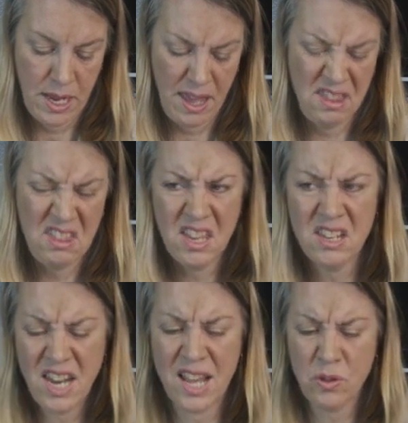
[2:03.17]
I
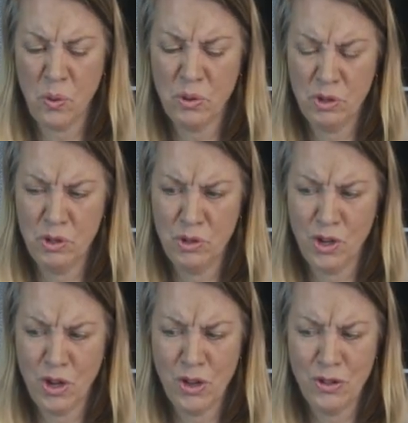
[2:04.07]
think that's what
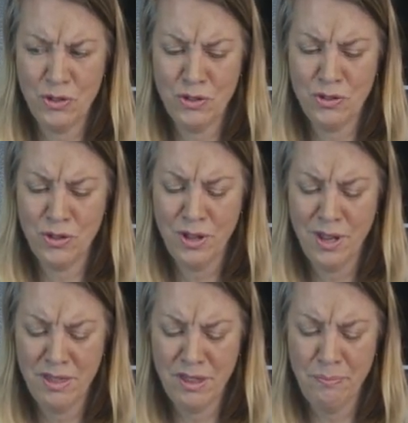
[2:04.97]
turns
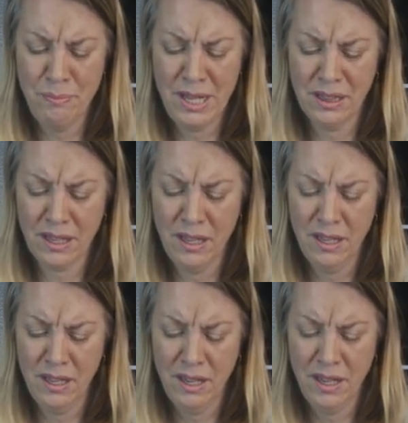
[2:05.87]
the milk
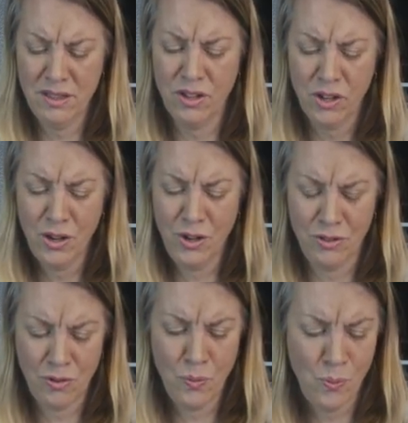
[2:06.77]
into
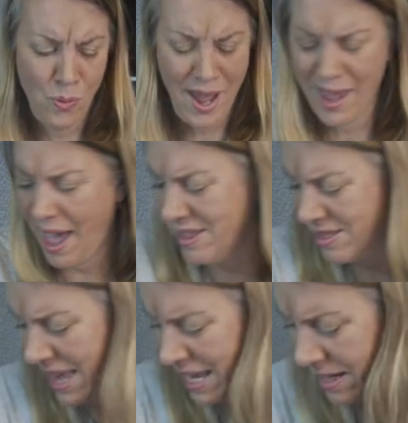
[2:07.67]
curds and whey, I
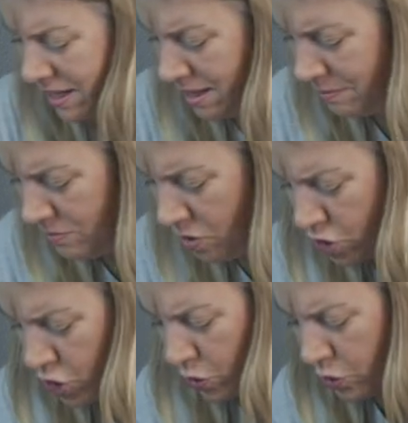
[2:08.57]
think. Not
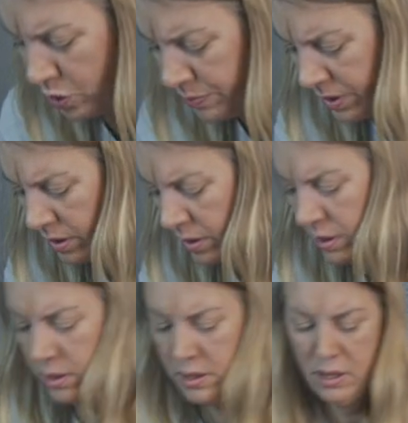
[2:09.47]
sure.
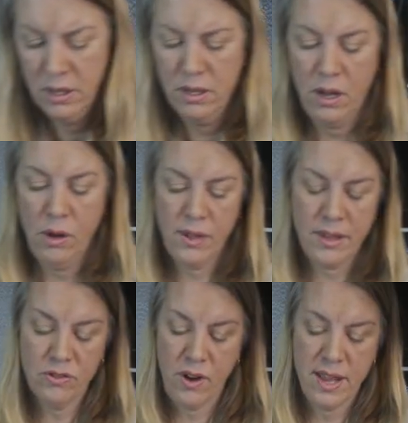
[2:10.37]
Oh,
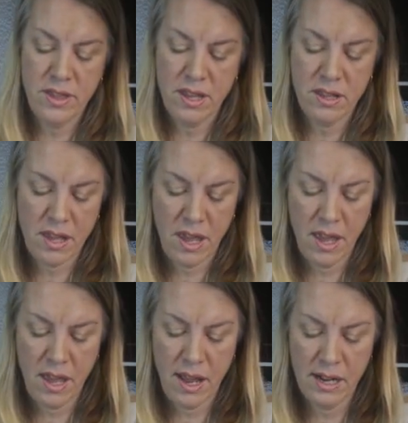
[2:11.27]
that's great. There's
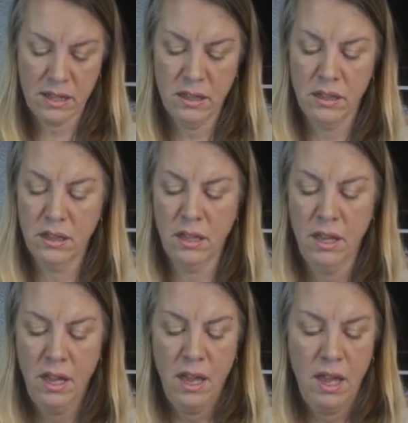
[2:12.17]
a little
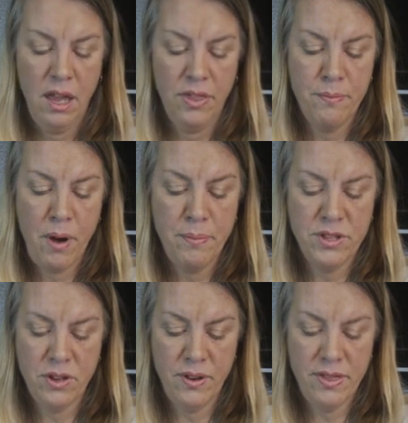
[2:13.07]

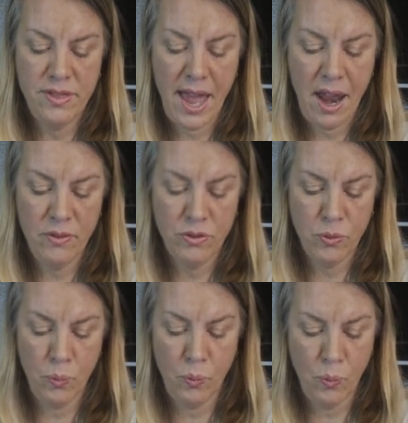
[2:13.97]
thermometer in there as
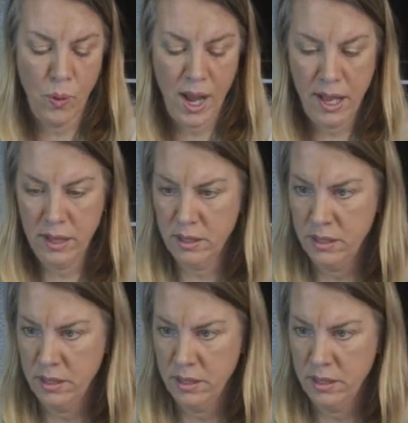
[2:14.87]
well.